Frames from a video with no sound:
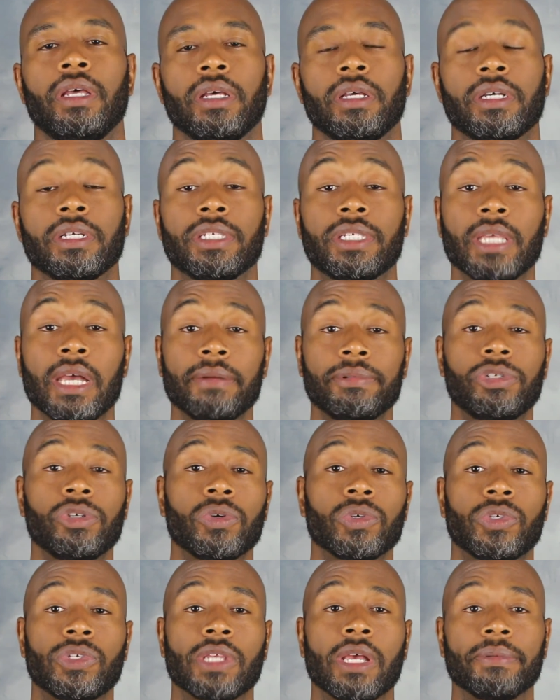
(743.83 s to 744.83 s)

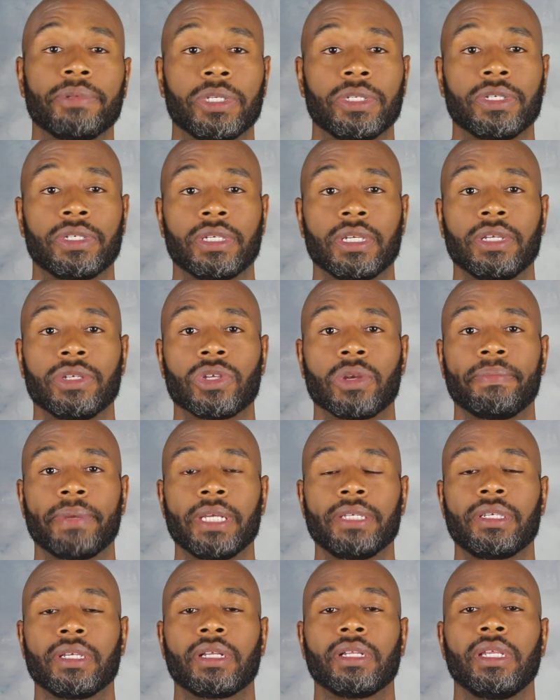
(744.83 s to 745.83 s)
Conceptual substances are
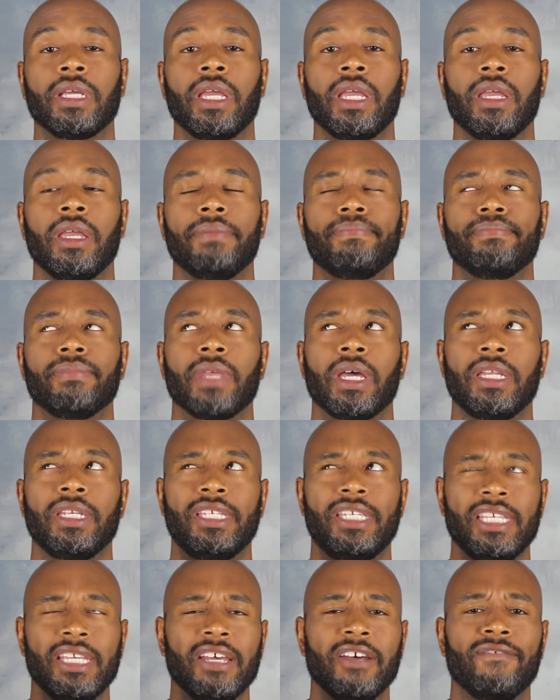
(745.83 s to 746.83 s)
basically
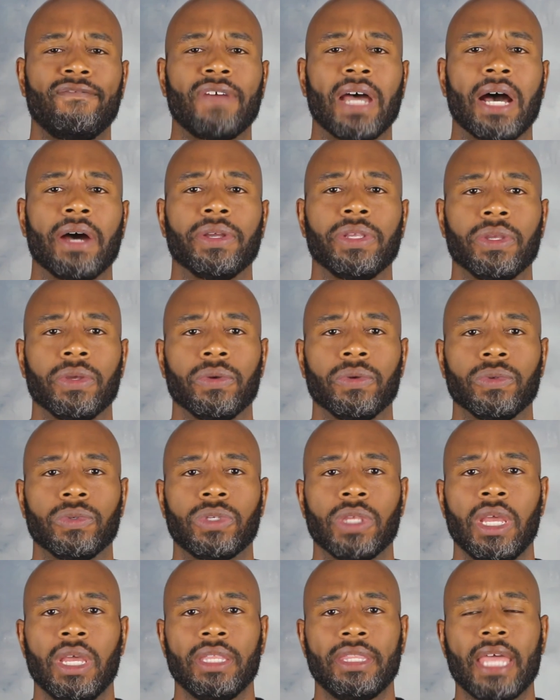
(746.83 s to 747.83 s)
idea
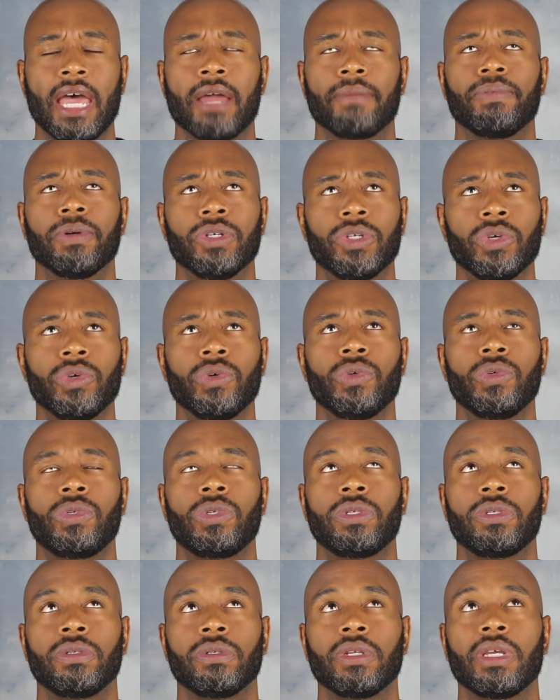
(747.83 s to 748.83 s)
values that
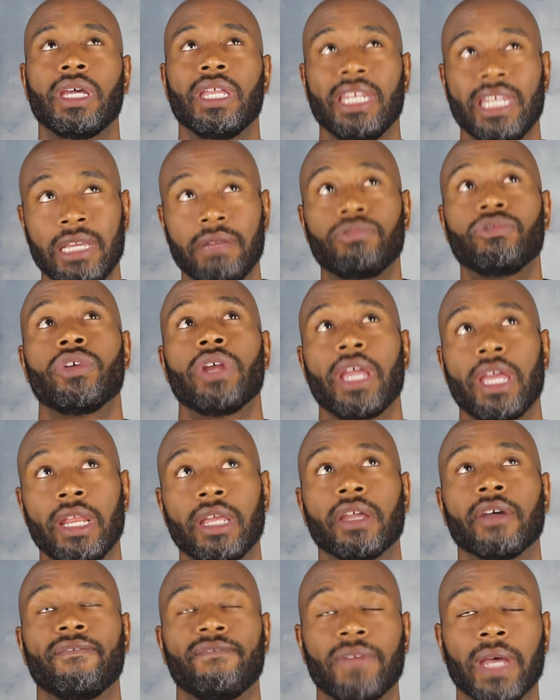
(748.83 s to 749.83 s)
produce
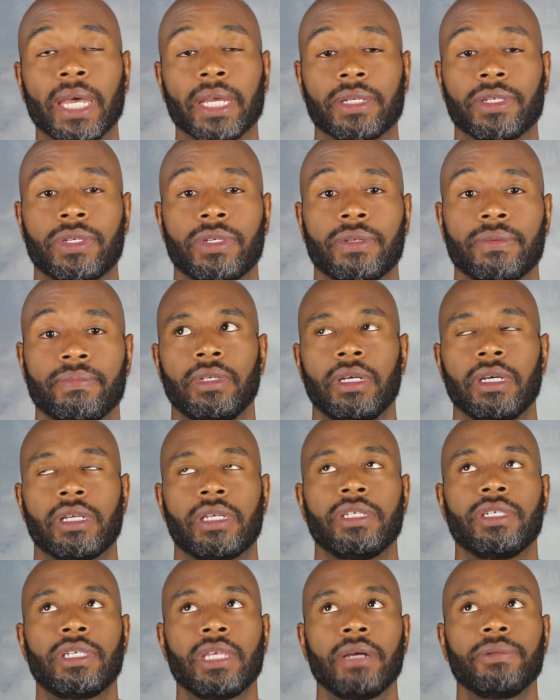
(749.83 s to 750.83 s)
inebriating effects. A
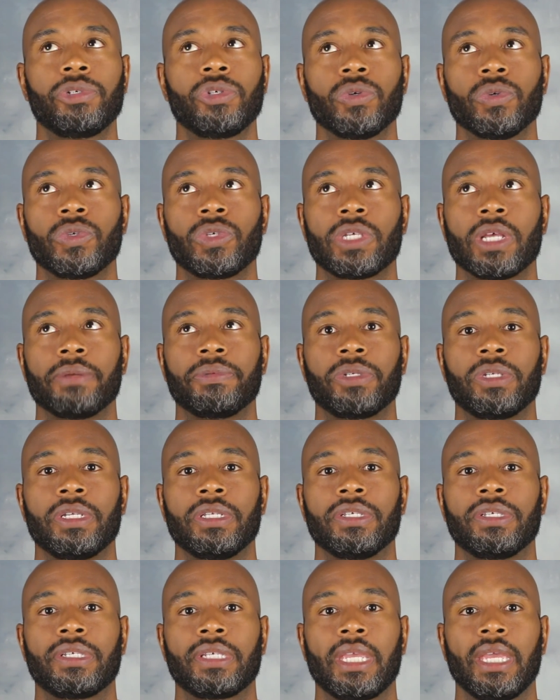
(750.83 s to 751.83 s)
conceptual
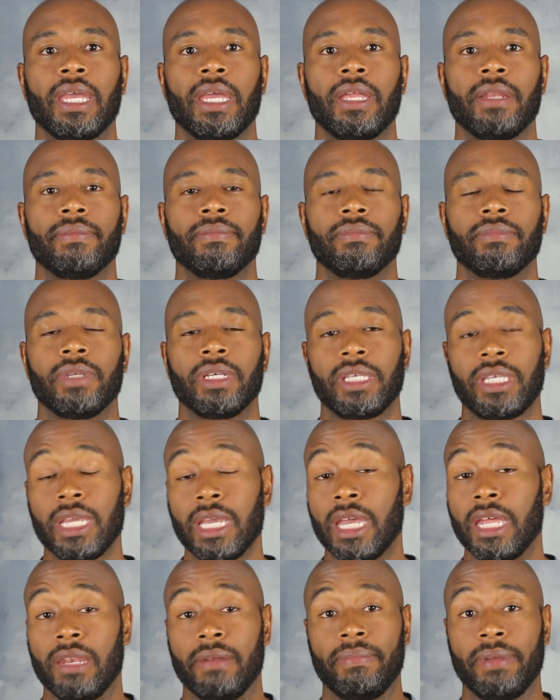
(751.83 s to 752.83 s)
substance can,
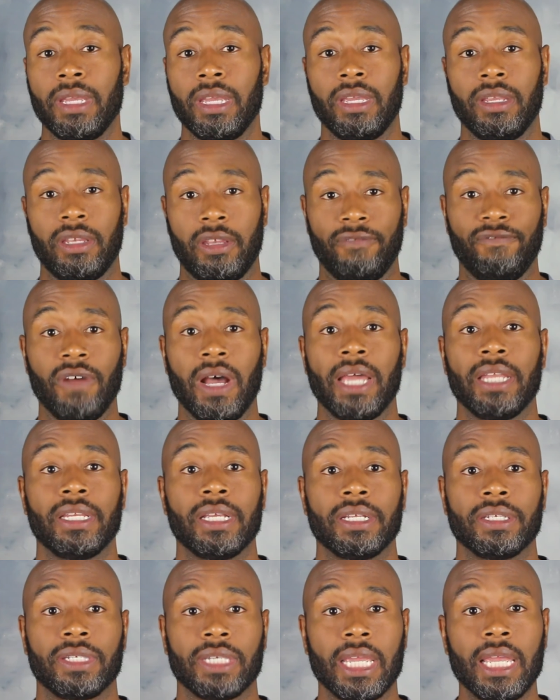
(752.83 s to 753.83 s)
again, be defined
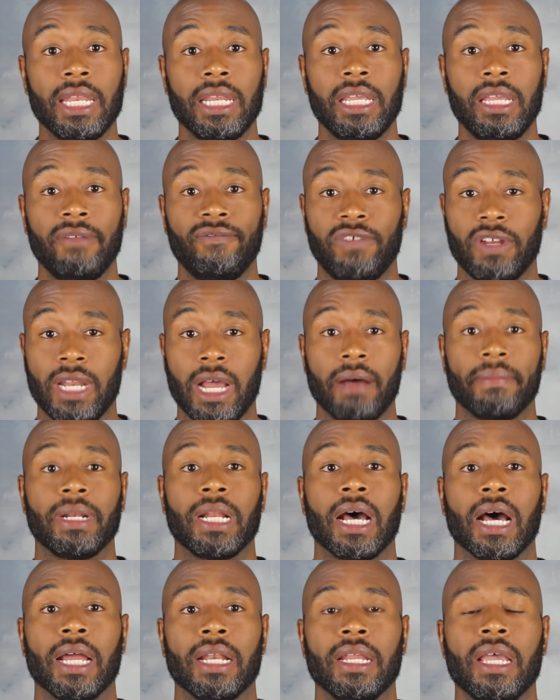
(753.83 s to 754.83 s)
as any
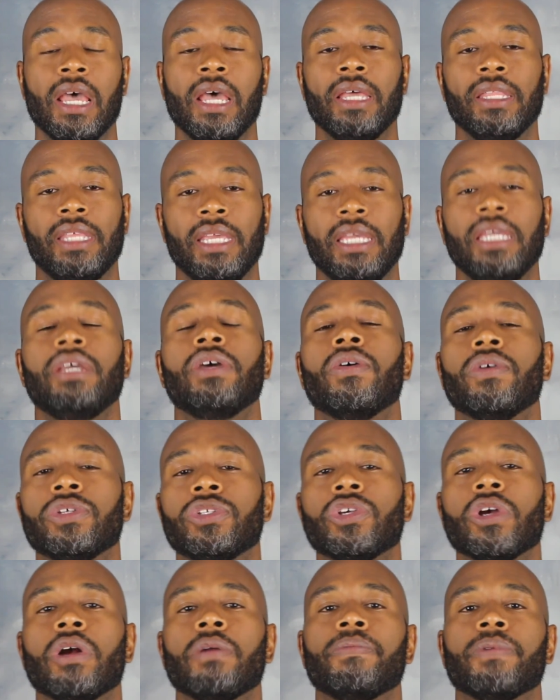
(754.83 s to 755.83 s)
phenomenon the ego
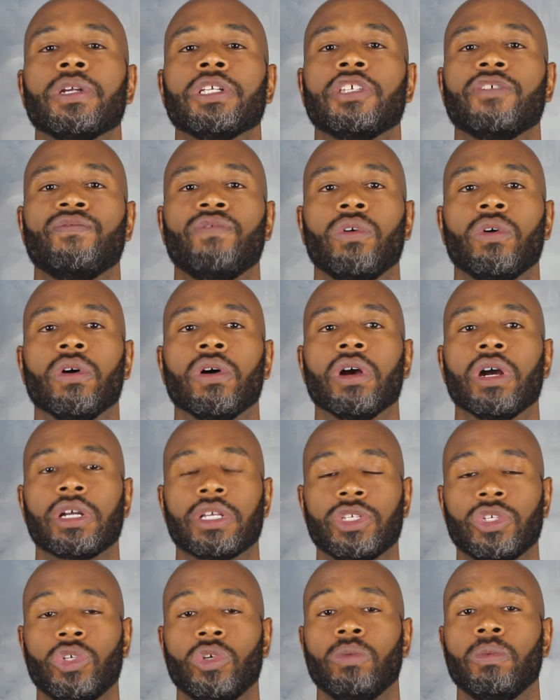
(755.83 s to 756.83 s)
interprets for a
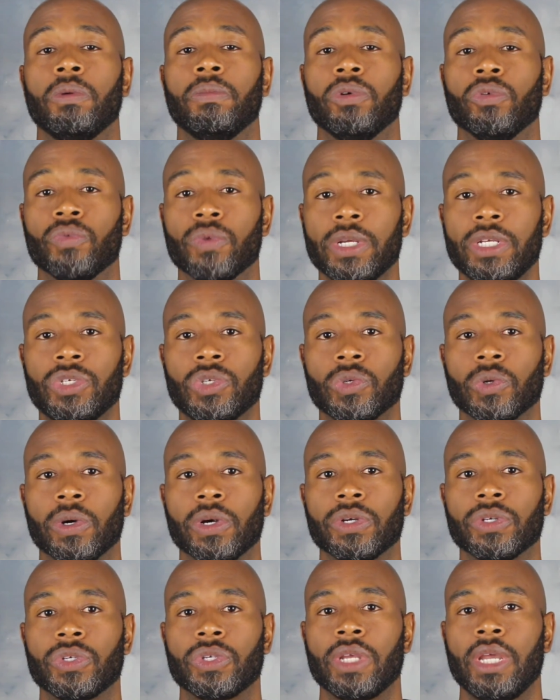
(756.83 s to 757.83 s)
consumable
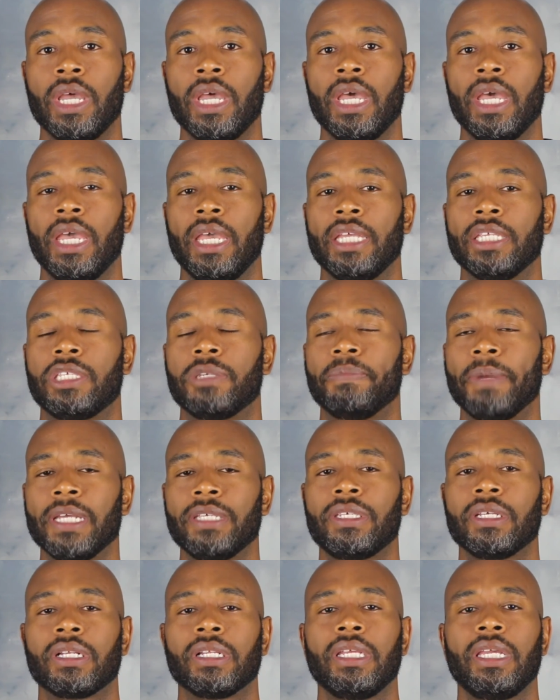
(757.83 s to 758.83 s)
resource. It's
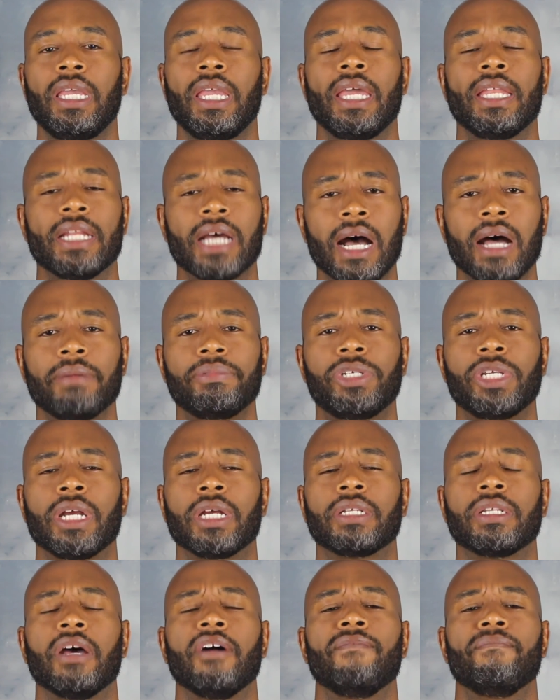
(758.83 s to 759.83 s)
basically an
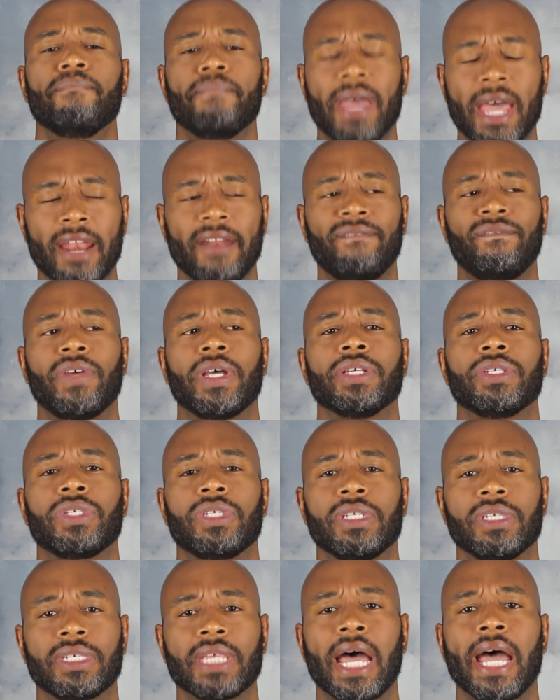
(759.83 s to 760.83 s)
object of manifest
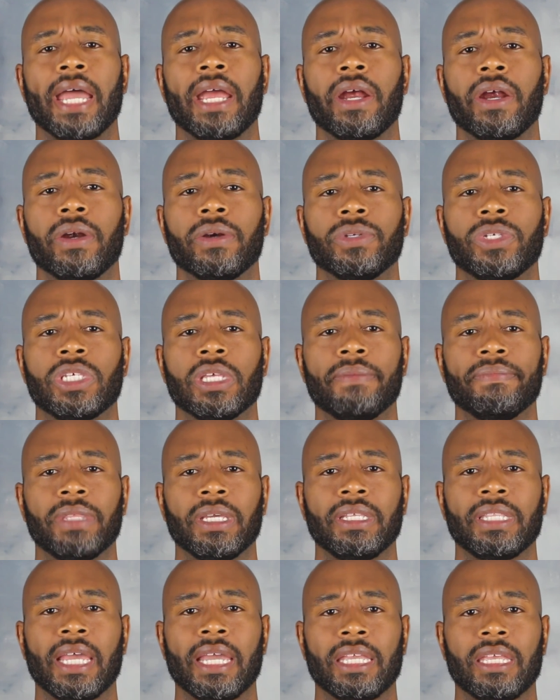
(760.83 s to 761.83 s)
desire,
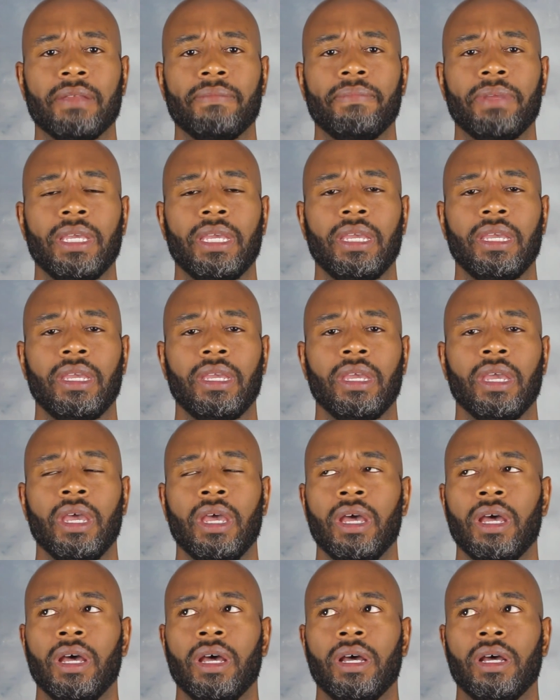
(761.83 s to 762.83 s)
something that can be
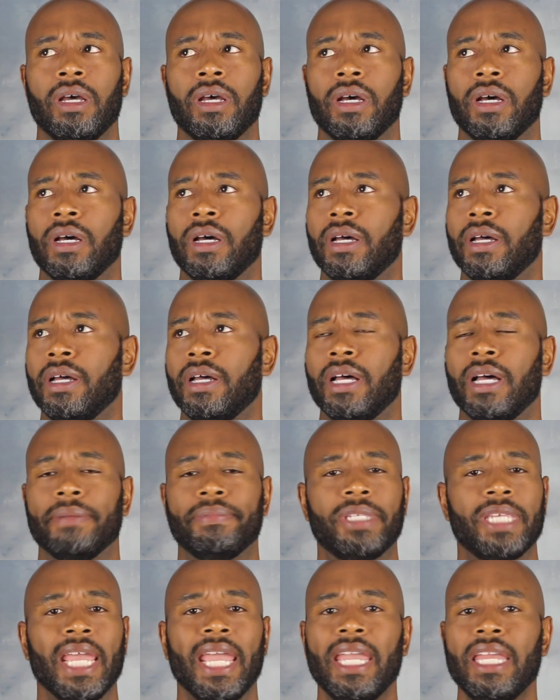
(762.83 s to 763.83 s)

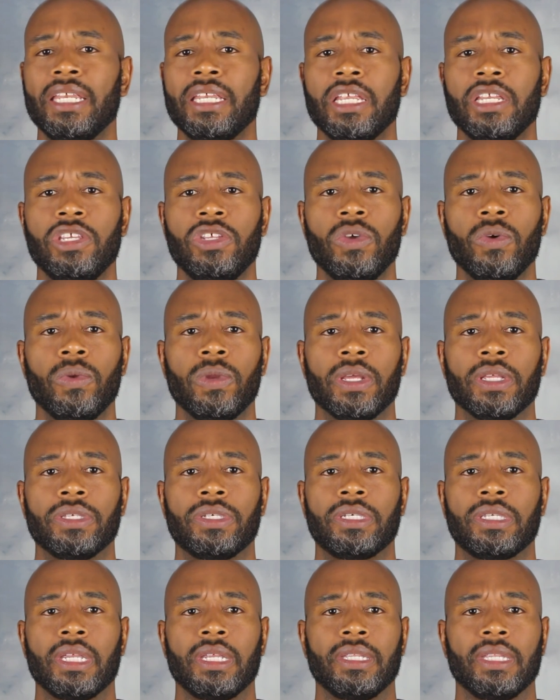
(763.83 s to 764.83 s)
obtained in
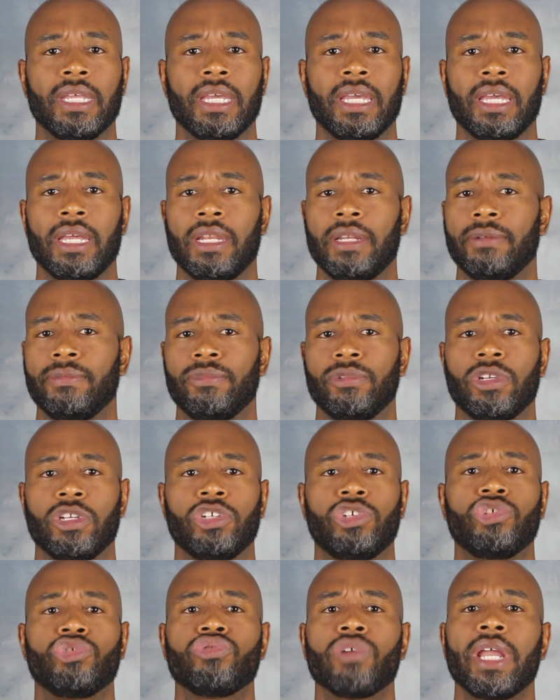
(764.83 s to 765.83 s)
units and then
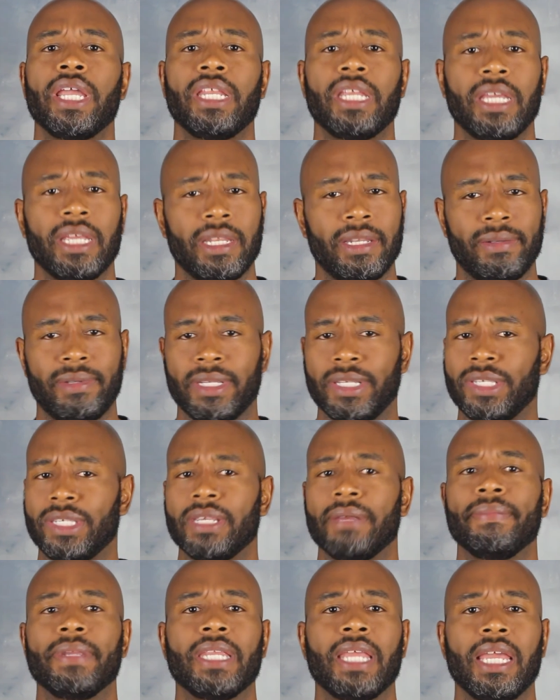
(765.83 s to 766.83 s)
traded,
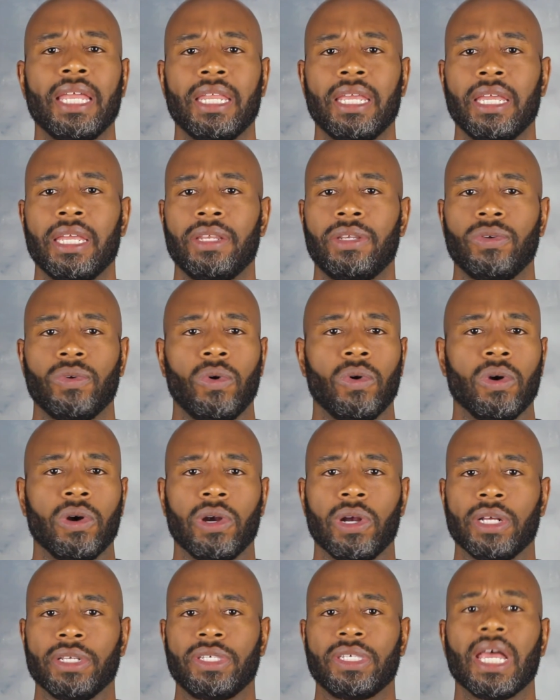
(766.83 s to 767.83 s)
disseminated,
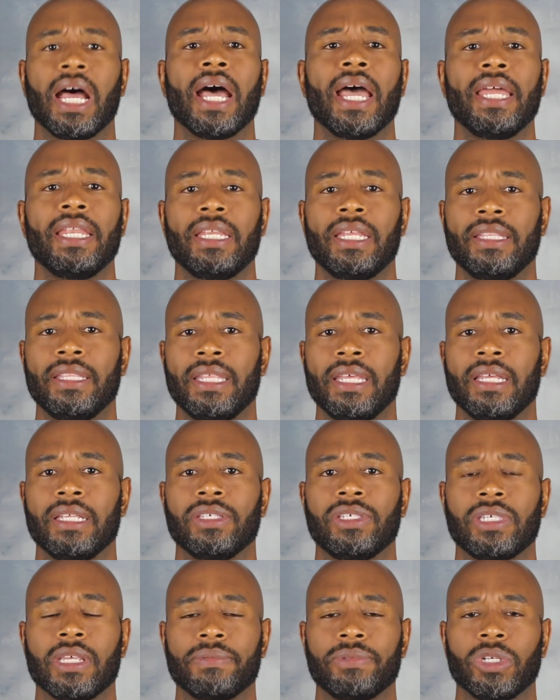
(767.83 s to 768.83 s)
or assigned and then
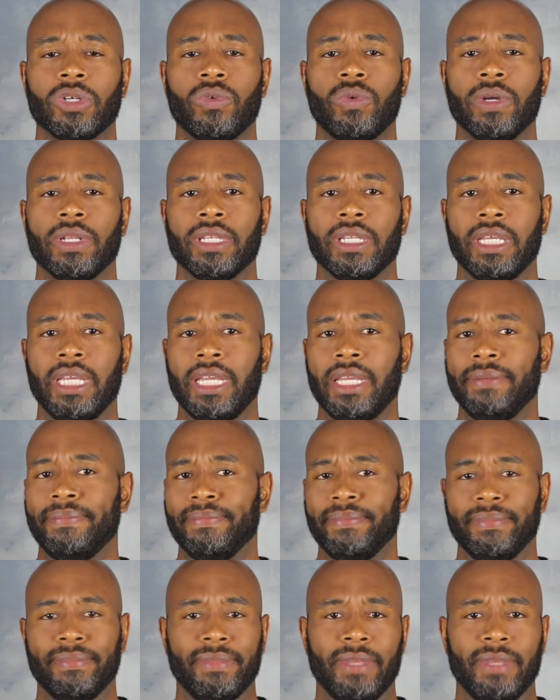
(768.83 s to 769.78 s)
subsequently